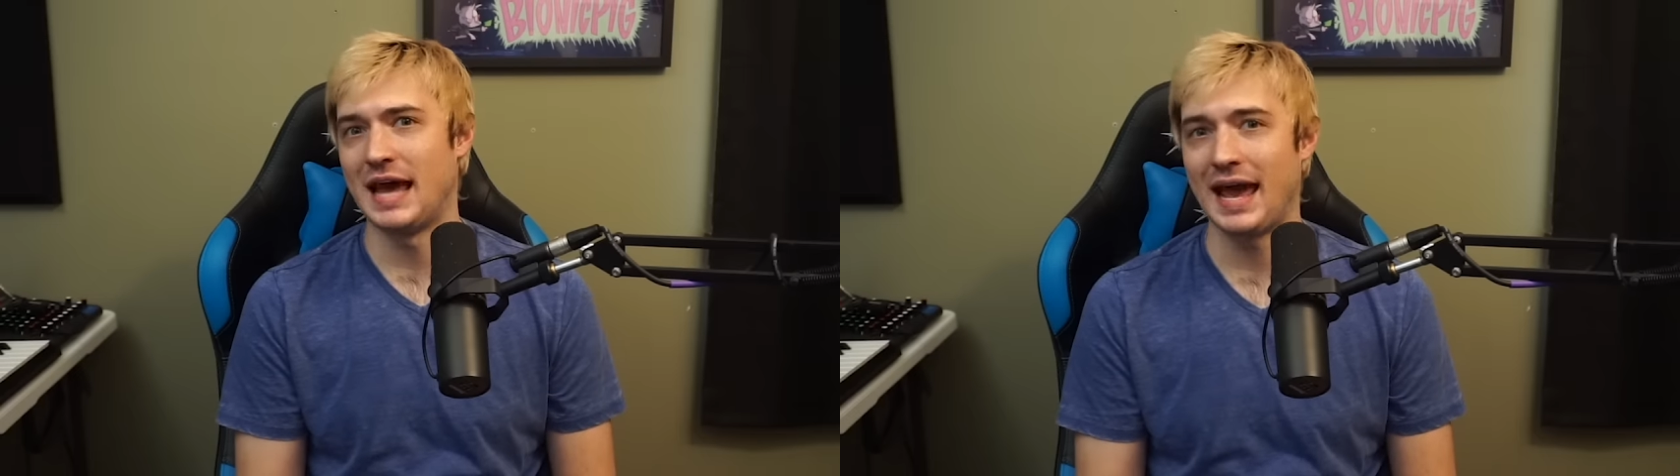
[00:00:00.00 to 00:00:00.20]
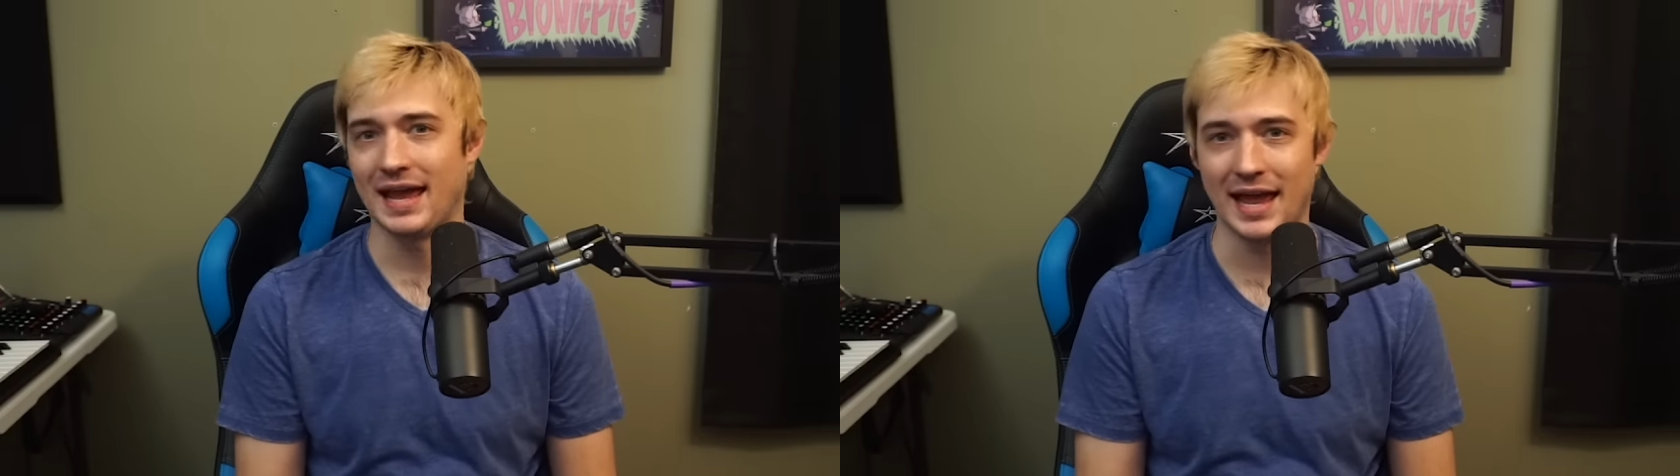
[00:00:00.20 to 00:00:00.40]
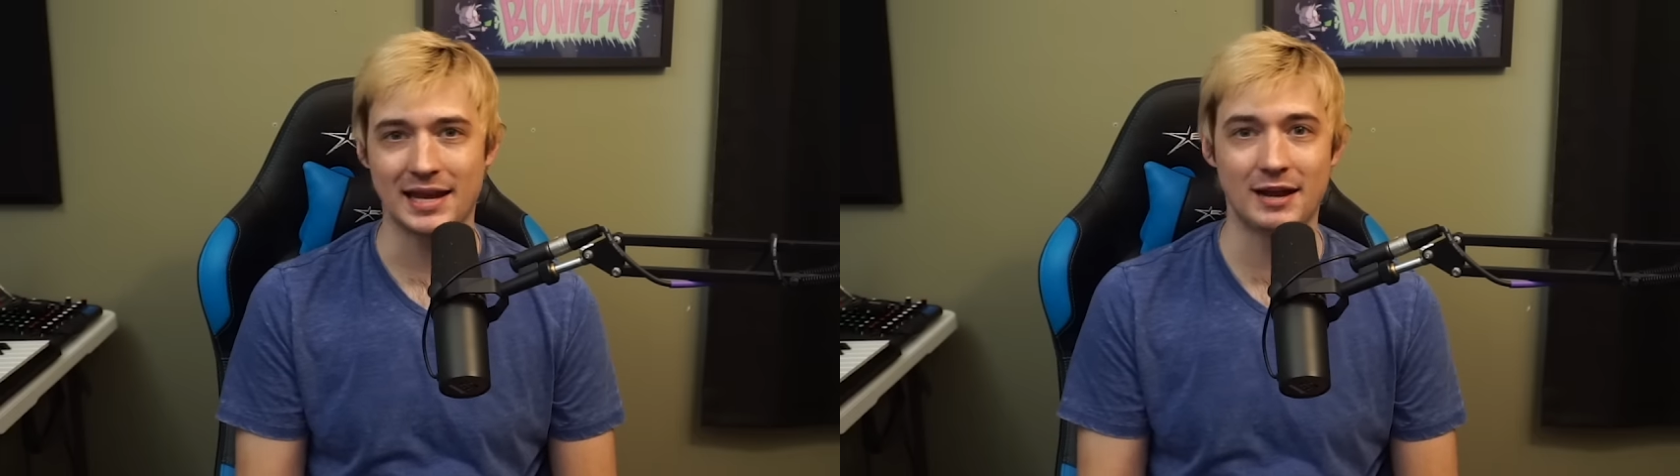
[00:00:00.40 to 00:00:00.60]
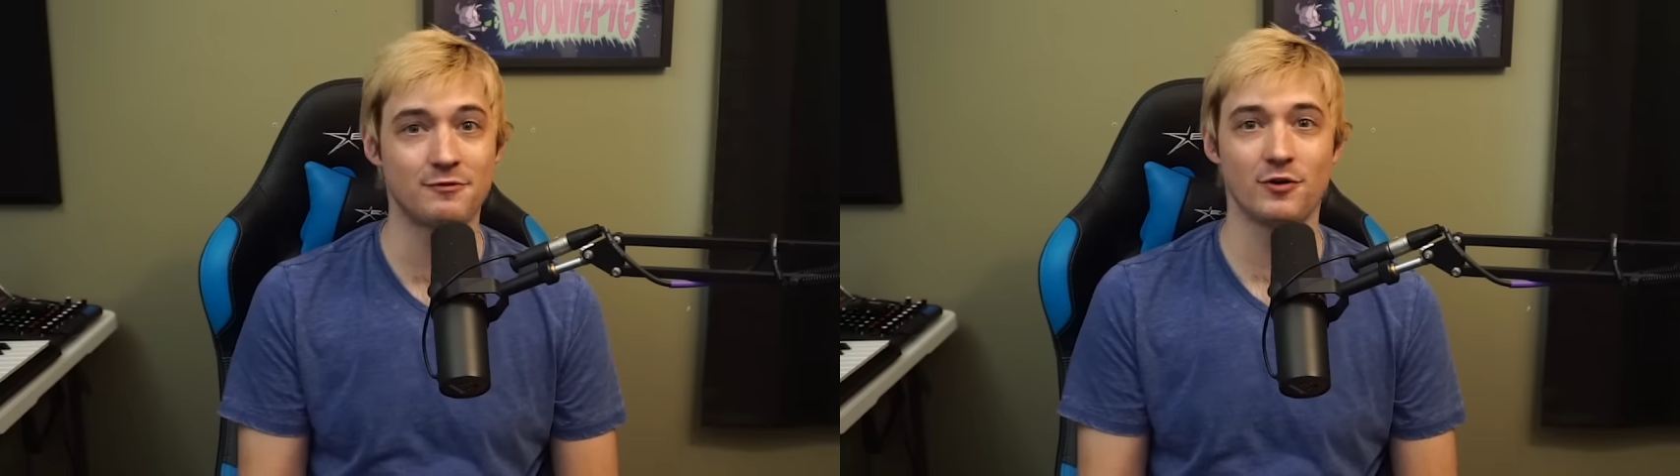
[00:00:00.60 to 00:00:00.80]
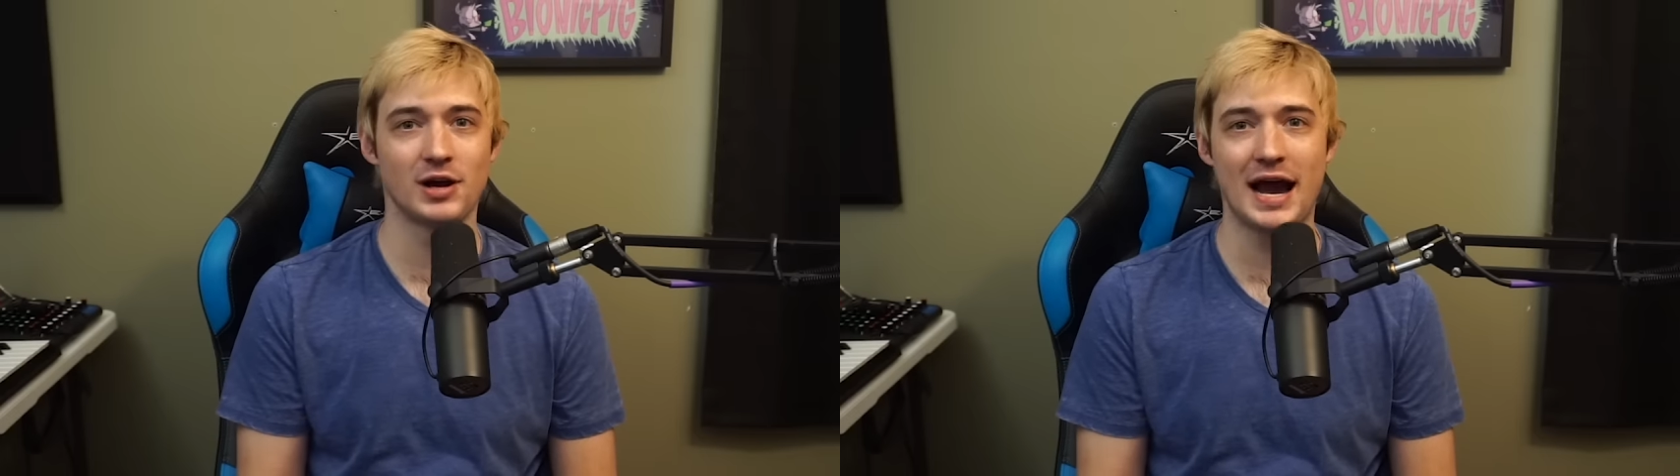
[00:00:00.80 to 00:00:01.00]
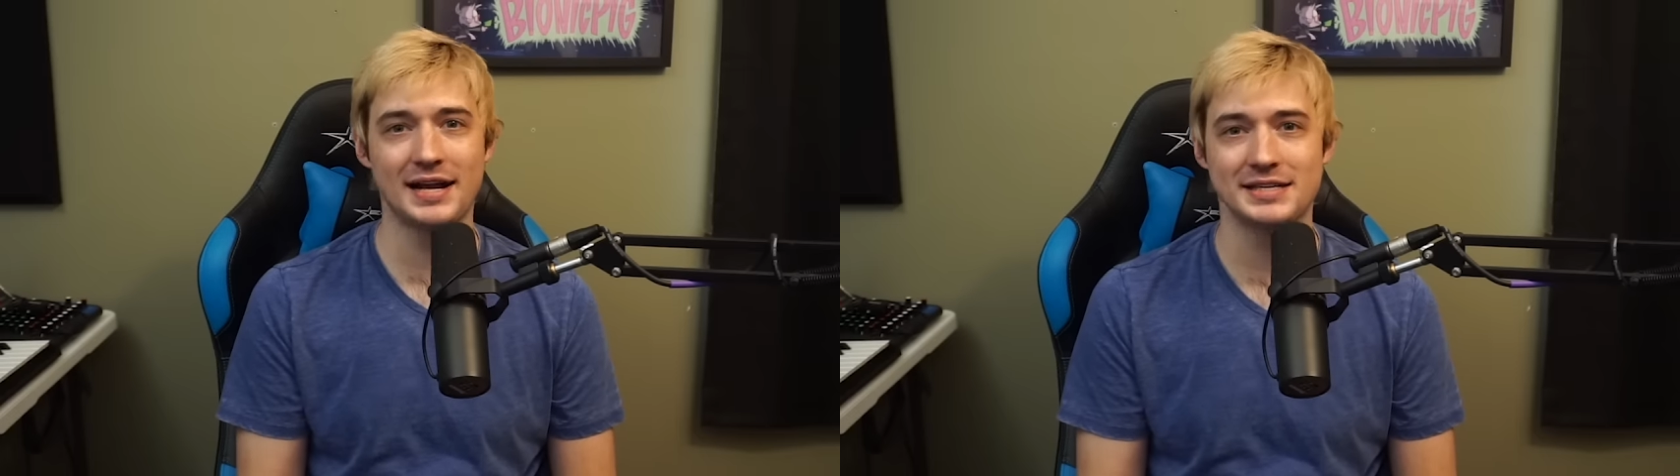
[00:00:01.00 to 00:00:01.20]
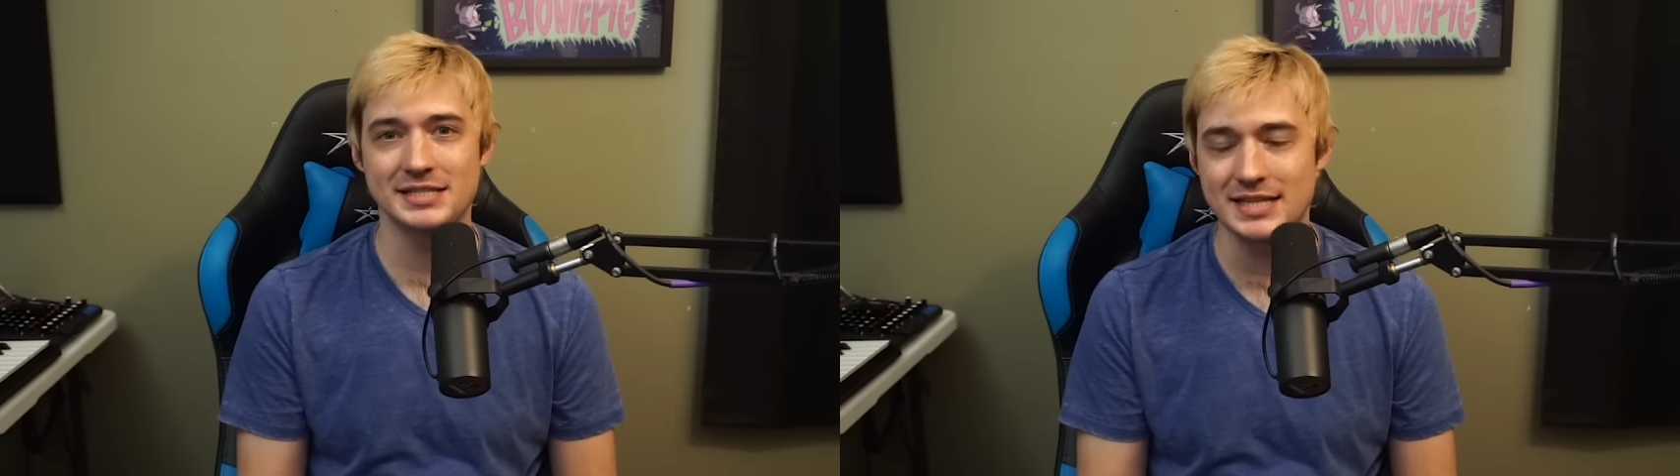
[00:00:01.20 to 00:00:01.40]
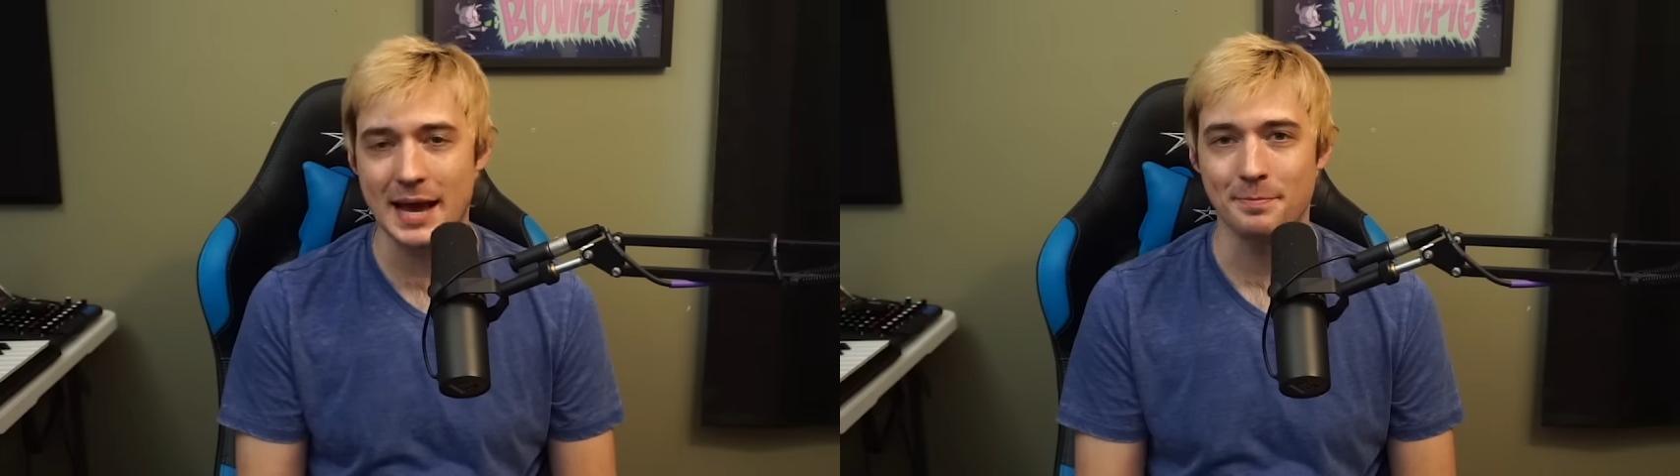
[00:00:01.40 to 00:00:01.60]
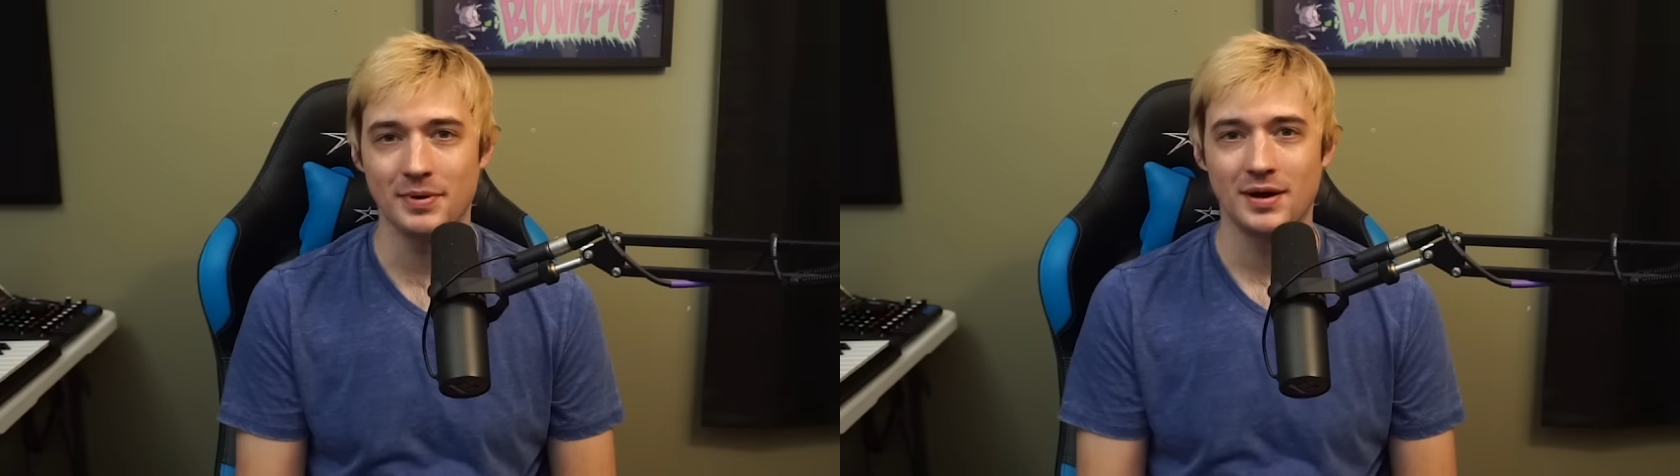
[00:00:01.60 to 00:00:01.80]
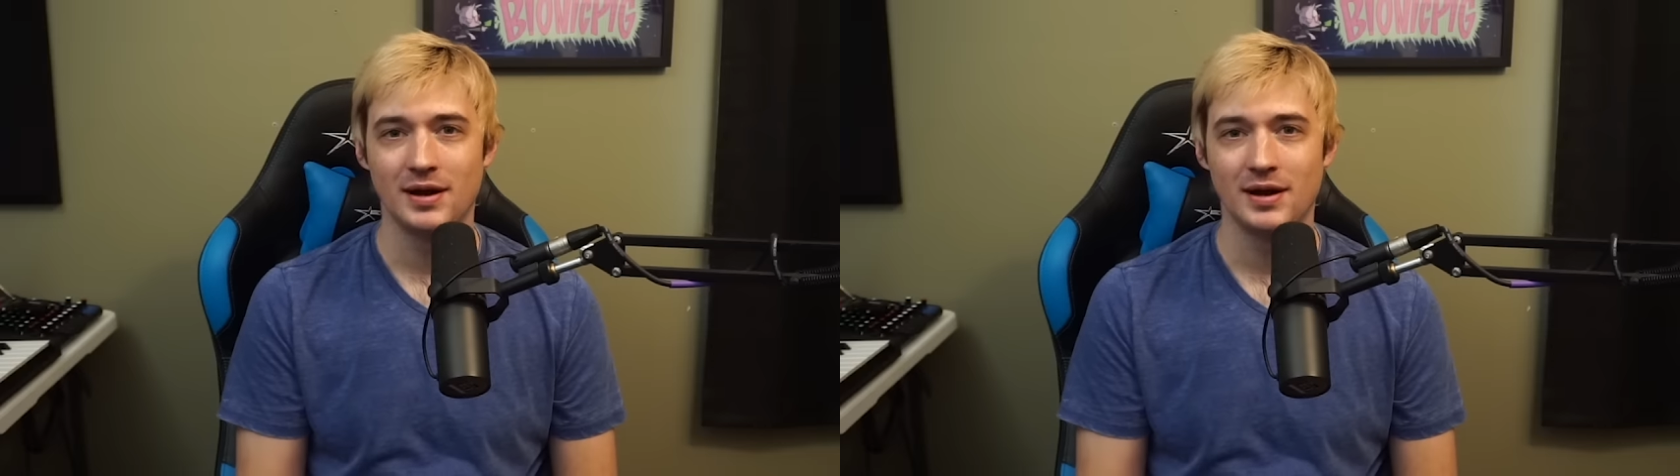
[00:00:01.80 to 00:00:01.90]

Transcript: day and forgot a step.